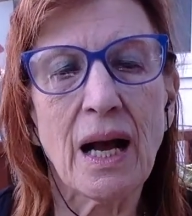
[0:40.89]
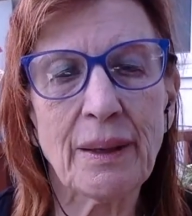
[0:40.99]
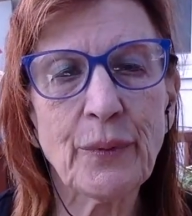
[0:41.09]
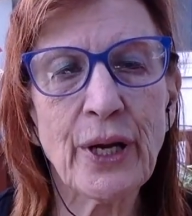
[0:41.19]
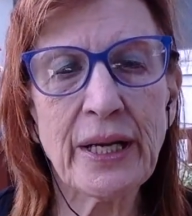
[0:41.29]

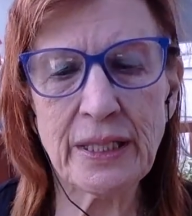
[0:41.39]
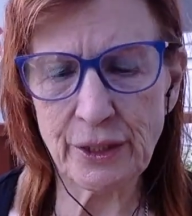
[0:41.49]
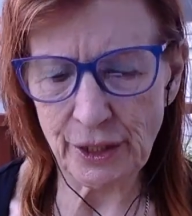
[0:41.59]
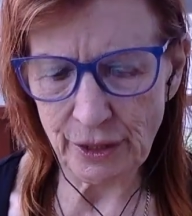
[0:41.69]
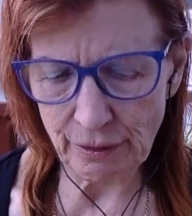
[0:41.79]
I'm reading
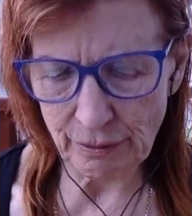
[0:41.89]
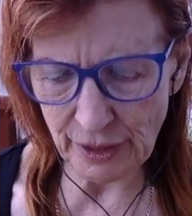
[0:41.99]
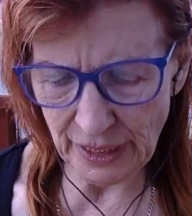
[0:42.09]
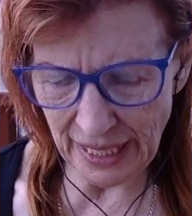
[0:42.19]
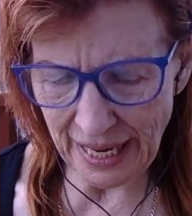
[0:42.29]
to you
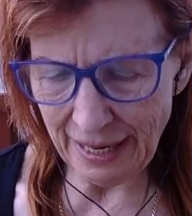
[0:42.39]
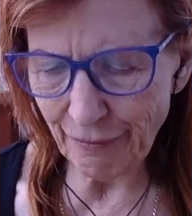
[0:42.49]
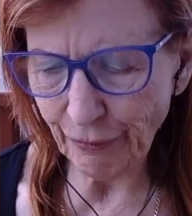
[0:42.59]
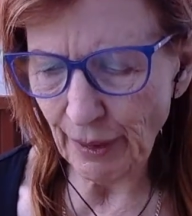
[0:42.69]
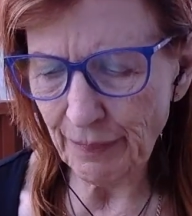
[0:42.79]
today
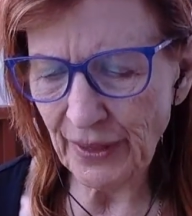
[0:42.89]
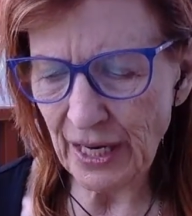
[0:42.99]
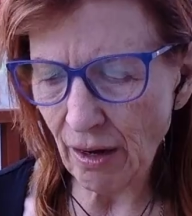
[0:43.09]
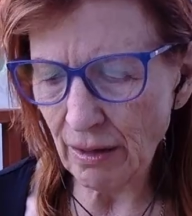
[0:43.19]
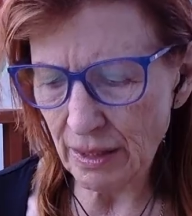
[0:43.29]
from
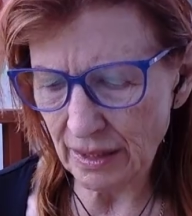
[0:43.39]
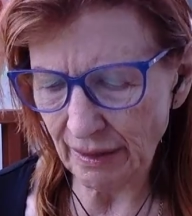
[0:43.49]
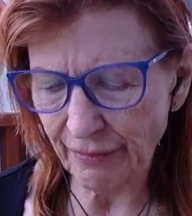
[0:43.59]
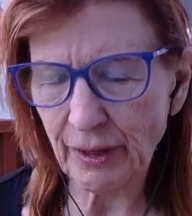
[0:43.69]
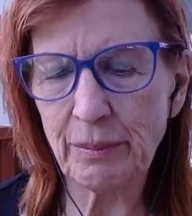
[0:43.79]
The Art
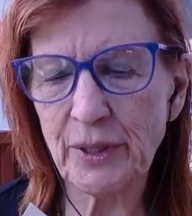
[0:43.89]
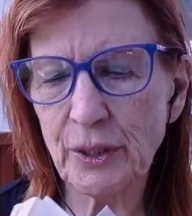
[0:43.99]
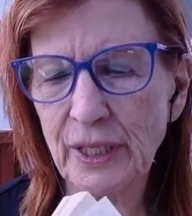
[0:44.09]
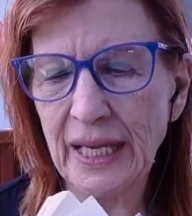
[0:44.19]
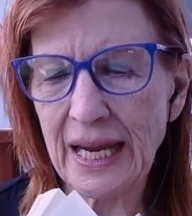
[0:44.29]
of
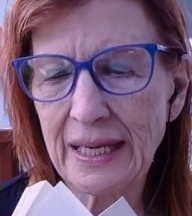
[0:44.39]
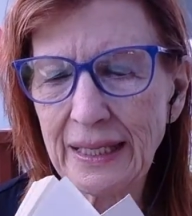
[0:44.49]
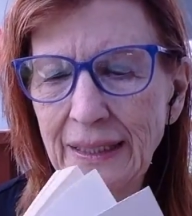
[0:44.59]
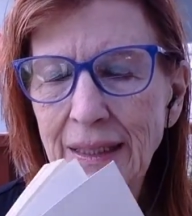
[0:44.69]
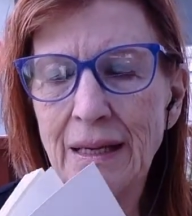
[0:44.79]

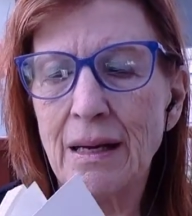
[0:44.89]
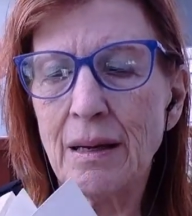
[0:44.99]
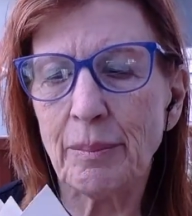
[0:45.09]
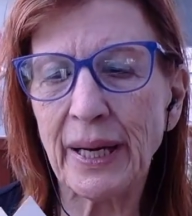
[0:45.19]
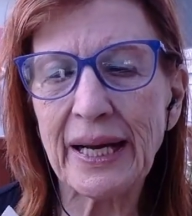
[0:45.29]
Communicating
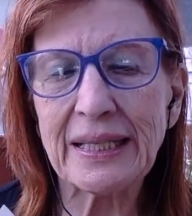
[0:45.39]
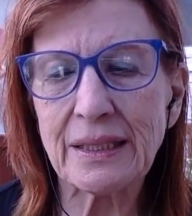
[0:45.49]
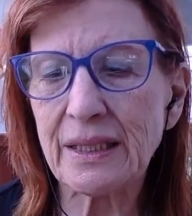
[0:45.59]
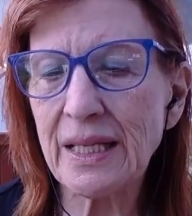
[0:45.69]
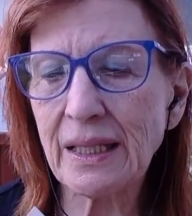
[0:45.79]
by
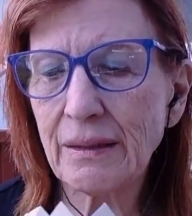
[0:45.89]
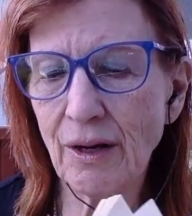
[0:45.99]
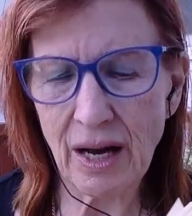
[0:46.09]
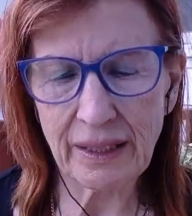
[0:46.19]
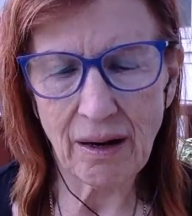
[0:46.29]
Thich
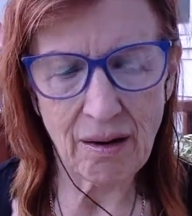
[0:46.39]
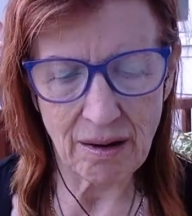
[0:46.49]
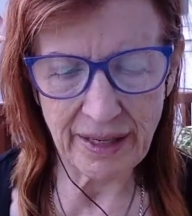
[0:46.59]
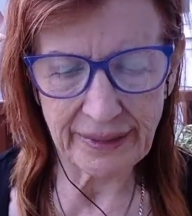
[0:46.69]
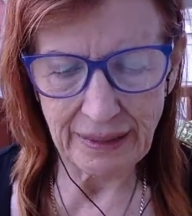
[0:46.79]
Nhat
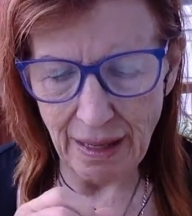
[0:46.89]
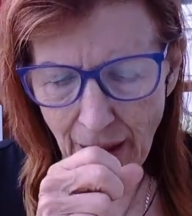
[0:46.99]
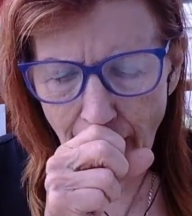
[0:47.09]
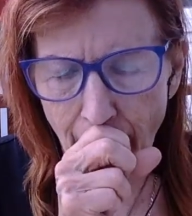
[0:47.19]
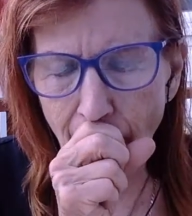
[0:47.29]
Hanh.
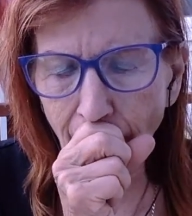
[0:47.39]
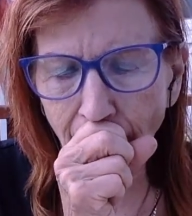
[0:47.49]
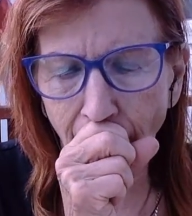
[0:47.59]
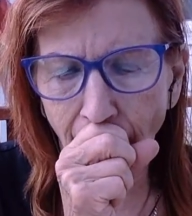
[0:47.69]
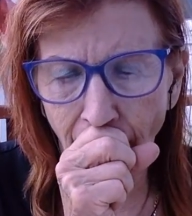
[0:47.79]

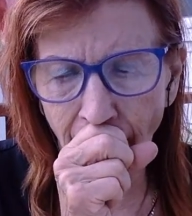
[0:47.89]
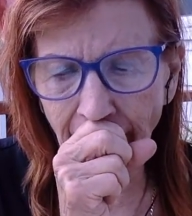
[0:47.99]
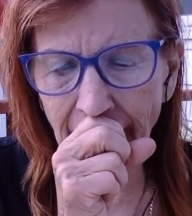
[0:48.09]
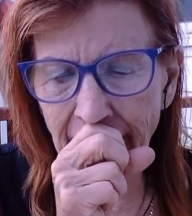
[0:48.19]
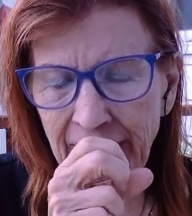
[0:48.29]

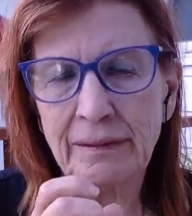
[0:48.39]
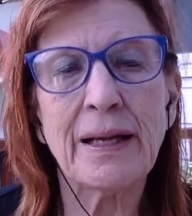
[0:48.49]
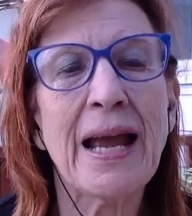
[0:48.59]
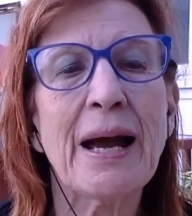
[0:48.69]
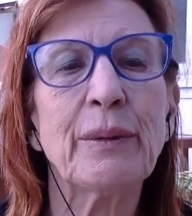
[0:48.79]
And
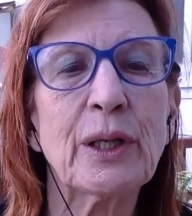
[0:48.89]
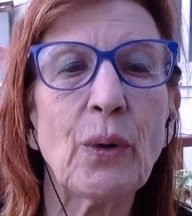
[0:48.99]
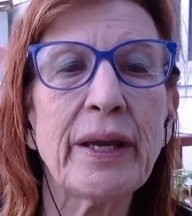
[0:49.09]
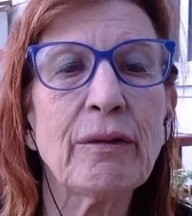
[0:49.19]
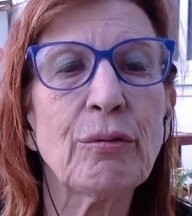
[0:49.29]
we're
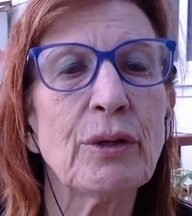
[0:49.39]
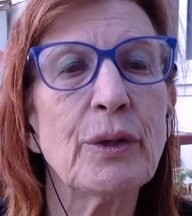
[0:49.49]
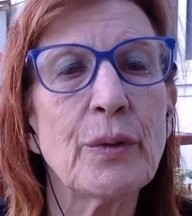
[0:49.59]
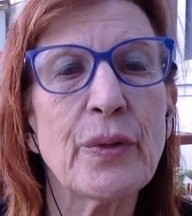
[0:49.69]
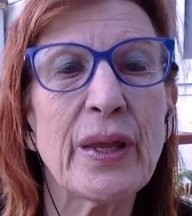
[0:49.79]
going
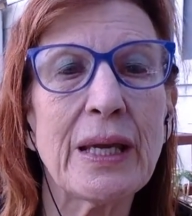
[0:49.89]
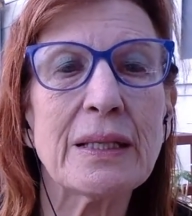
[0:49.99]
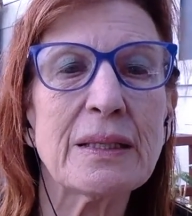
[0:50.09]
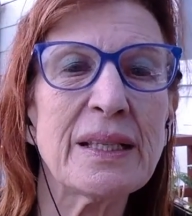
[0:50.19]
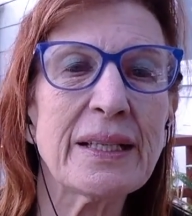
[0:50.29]
through
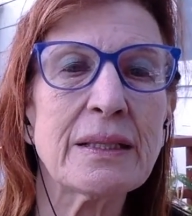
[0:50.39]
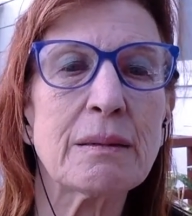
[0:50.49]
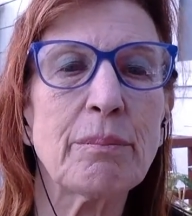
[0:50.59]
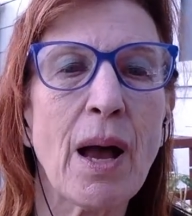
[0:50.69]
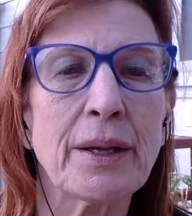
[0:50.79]
the
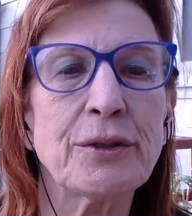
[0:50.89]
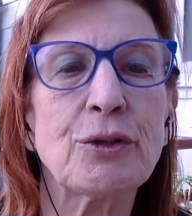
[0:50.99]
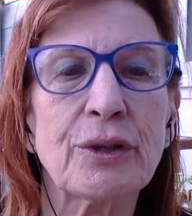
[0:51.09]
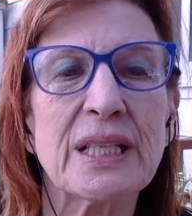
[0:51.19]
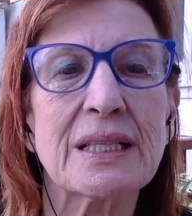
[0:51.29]
six
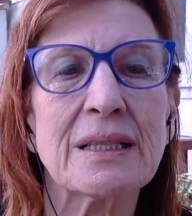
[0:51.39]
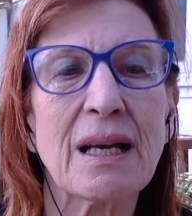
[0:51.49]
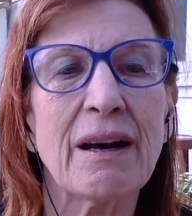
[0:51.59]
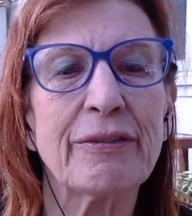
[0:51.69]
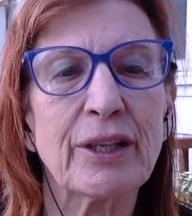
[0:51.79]
mantras
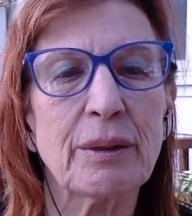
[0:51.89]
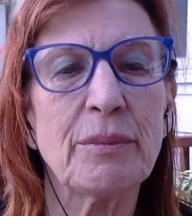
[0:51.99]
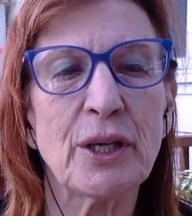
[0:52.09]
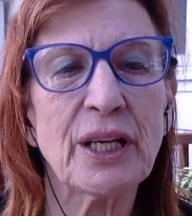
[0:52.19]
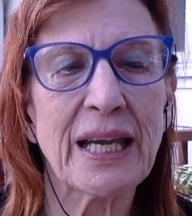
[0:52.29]
of
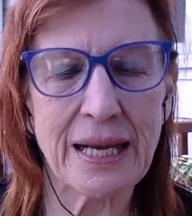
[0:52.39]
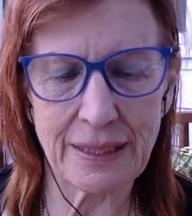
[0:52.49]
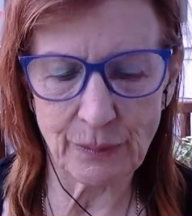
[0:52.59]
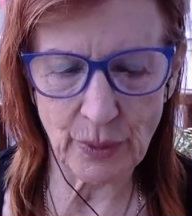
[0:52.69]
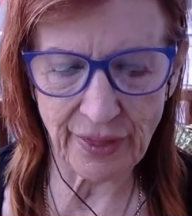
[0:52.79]

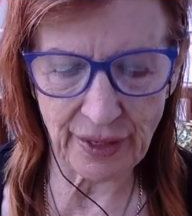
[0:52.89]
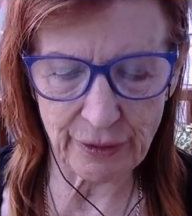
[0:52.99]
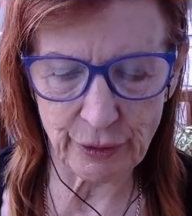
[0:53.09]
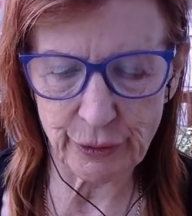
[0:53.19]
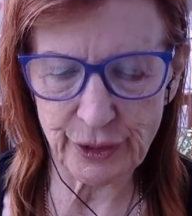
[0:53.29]
communicating with
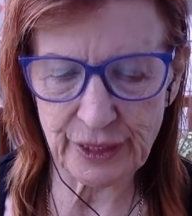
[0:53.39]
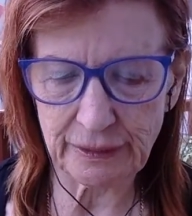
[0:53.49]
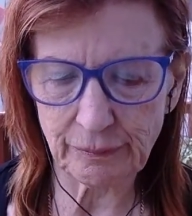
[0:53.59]
others.